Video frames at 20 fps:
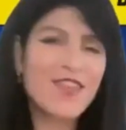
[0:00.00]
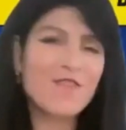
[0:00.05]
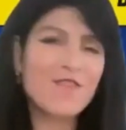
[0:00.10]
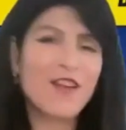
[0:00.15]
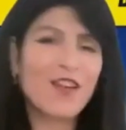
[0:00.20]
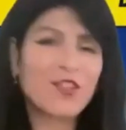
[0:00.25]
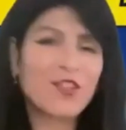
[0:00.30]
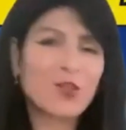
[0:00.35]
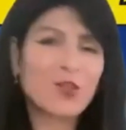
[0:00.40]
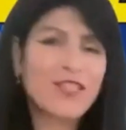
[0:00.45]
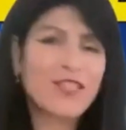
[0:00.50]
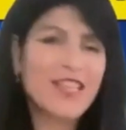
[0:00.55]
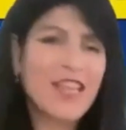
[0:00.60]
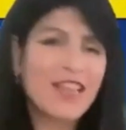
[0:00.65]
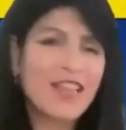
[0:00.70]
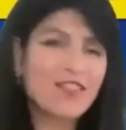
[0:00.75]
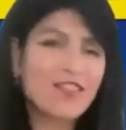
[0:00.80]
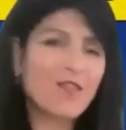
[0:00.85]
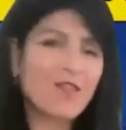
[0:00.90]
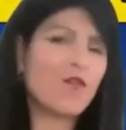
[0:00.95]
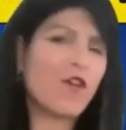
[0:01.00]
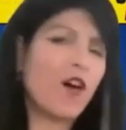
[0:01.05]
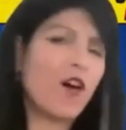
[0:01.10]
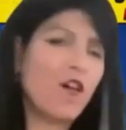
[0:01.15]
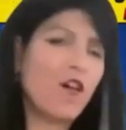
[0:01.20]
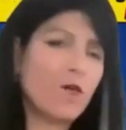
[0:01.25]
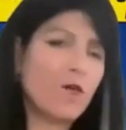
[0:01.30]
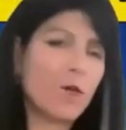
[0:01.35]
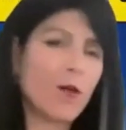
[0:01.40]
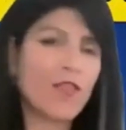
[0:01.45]
investor gets
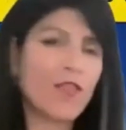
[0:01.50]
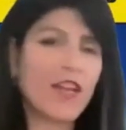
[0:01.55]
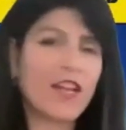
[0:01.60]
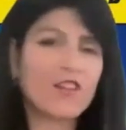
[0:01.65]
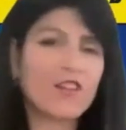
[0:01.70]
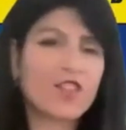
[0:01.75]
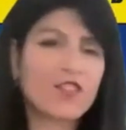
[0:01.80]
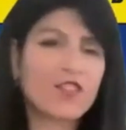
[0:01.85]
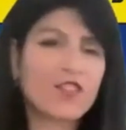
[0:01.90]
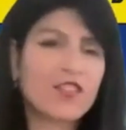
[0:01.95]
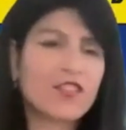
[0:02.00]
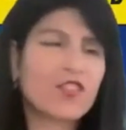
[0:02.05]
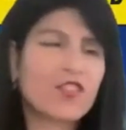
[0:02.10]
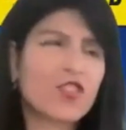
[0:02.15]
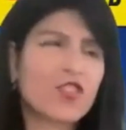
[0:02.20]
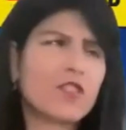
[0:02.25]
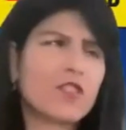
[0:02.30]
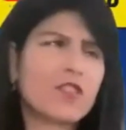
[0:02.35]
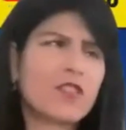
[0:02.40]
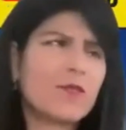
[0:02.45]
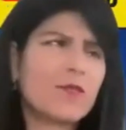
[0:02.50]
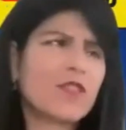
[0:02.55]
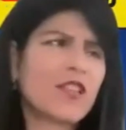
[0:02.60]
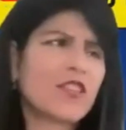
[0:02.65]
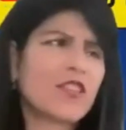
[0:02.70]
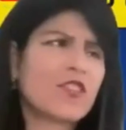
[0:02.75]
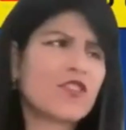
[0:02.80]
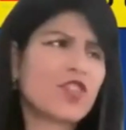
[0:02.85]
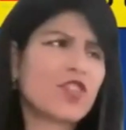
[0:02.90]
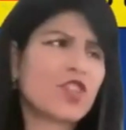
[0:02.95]
involved with it. It seems like
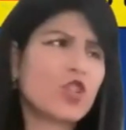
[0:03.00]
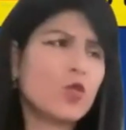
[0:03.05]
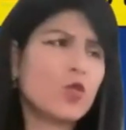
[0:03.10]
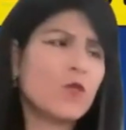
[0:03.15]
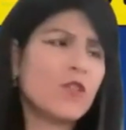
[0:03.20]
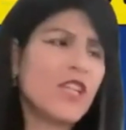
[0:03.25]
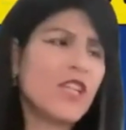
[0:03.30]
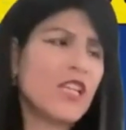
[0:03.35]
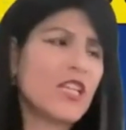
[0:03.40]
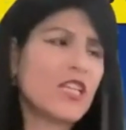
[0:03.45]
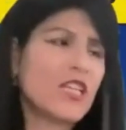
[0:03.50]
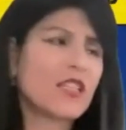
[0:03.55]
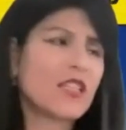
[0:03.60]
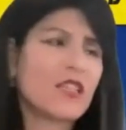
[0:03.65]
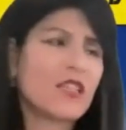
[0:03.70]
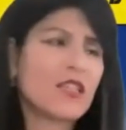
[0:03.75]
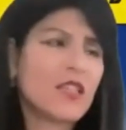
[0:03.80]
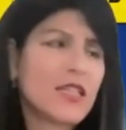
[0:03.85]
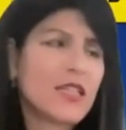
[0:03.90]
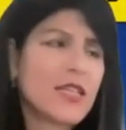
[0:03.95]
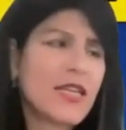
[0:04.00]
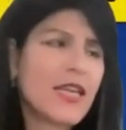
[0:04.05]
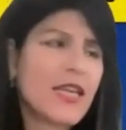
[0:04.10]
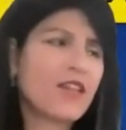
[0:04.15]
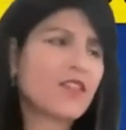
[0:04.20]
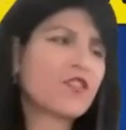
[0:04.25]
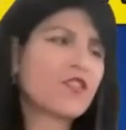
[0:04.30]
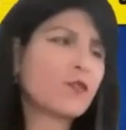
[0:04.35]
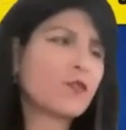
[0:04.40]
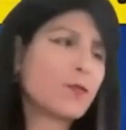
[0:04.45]
such a unique
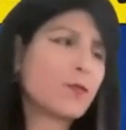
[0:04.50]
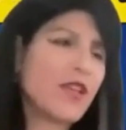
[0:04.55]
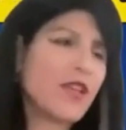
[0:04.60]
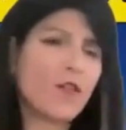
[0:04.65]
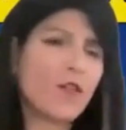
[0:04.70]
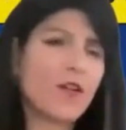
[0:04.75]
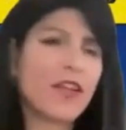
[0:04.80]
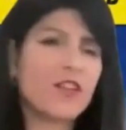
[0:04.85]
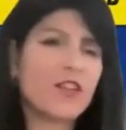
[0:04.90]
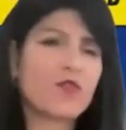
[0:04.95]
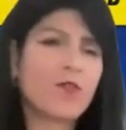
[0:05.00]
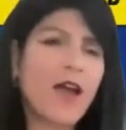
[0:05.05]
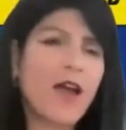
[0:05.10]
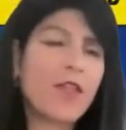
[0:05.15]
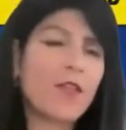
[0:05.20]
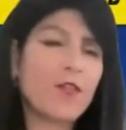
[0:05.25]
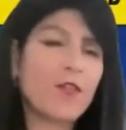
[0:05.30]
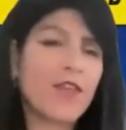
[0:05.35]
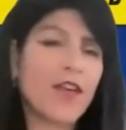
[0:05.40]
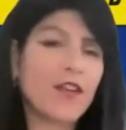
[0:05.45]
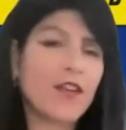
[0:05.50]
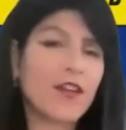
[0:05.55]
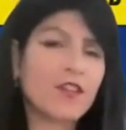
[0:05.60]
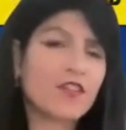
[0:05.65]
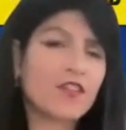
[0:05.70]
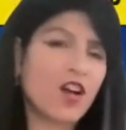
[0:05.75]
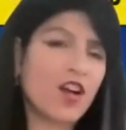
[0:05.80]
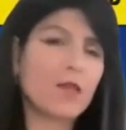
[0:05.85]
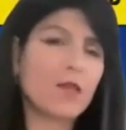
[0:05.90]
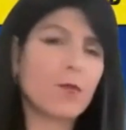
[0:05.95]
experience rather than a
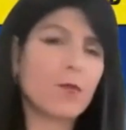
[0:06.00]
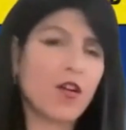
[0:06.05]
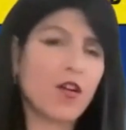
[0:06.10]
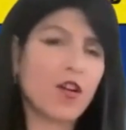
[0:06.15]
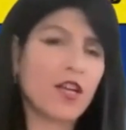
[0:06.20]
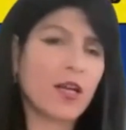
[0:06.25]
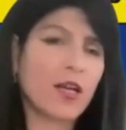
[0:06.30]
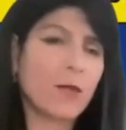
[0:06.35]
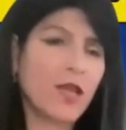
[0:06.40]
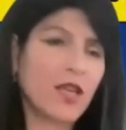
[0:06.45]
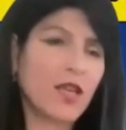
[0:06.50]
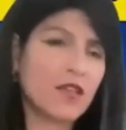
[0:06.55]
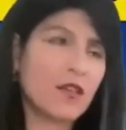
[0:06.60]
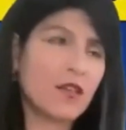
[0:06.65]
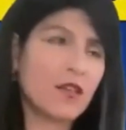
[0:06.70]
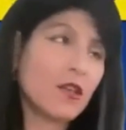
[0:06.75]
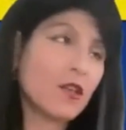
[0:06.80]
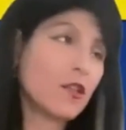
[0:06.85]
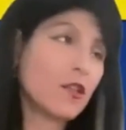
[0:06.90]
stock market. I mean,